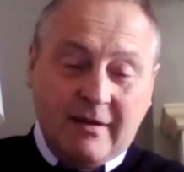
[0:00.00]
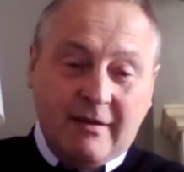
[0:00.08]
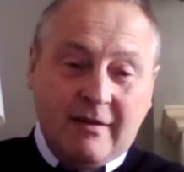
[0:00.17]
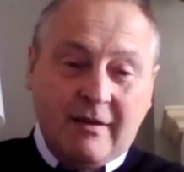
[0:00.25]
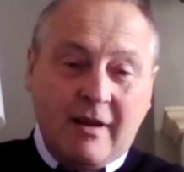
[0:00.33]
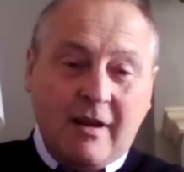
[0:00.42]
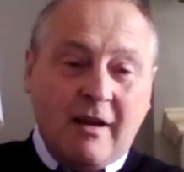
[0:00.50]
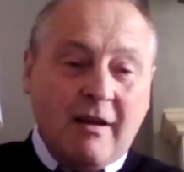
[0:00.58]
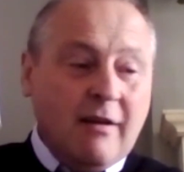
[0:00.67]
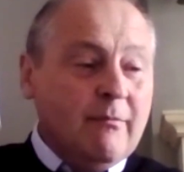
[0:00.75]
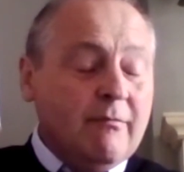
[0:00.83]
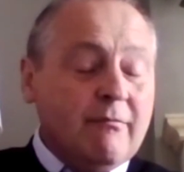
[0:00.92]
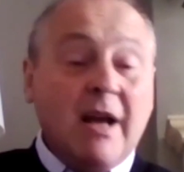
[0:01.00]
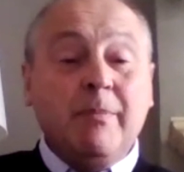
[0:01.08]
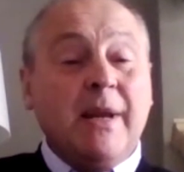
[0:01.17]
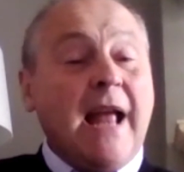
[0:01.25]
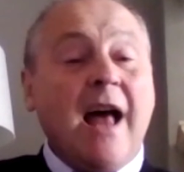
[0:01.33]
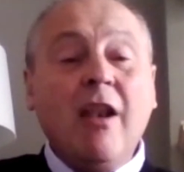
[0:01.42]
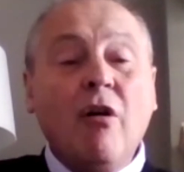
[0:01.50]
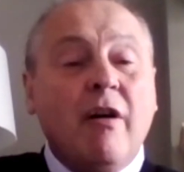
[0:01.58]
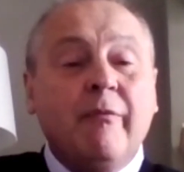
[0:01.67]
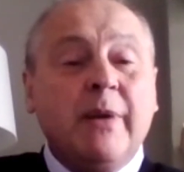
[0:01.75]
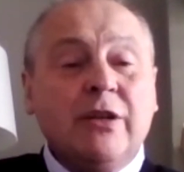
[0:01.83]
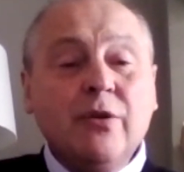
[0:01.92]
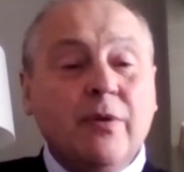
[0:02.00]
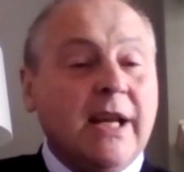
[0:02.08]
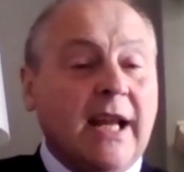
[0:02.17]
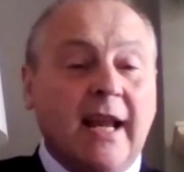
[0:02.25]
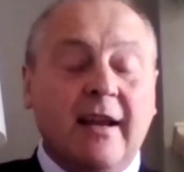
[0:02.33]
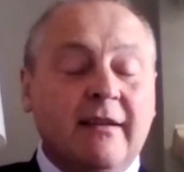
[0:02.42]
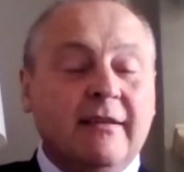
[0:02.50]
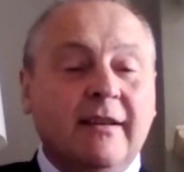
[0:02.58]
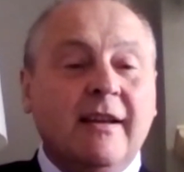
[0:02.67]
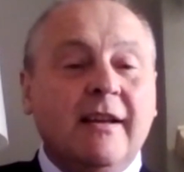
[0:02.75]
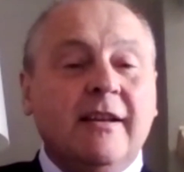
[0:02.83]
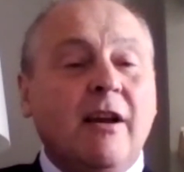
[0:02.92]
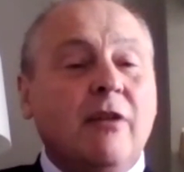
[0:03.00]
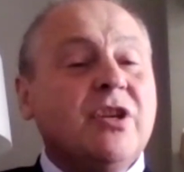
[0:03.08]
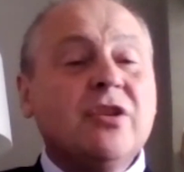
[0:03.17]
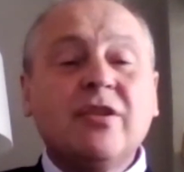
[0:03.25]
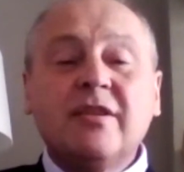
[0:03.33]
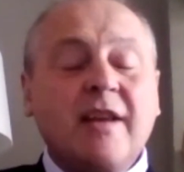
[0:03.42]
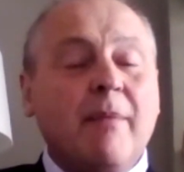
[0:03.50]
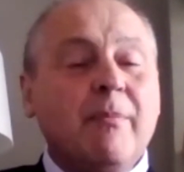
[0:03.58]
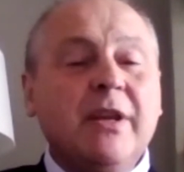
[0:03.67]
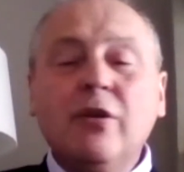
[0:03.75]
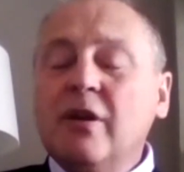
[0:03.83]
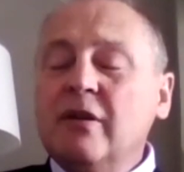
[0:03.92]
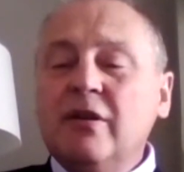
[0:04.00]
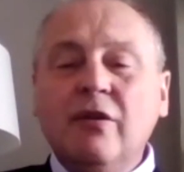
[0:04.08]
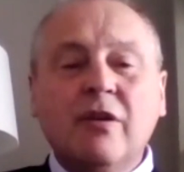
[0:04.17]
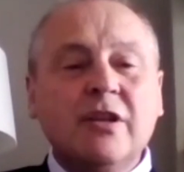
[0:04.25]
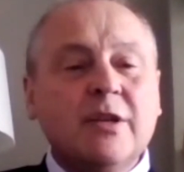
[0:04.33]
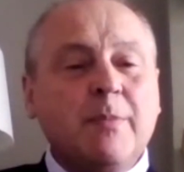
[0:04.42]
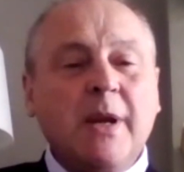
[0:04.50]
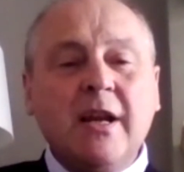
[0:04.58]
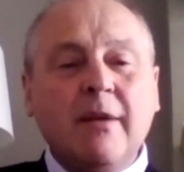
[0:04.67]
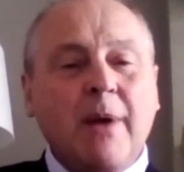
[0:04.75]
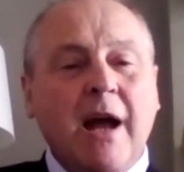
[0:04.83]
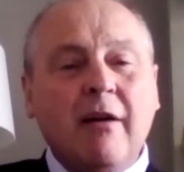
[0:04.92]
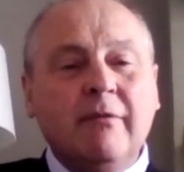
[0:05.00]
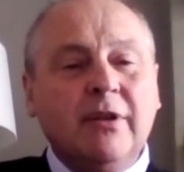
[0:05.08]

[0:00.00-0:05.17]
Maybe how long I've been doing it. Just something you can speak about.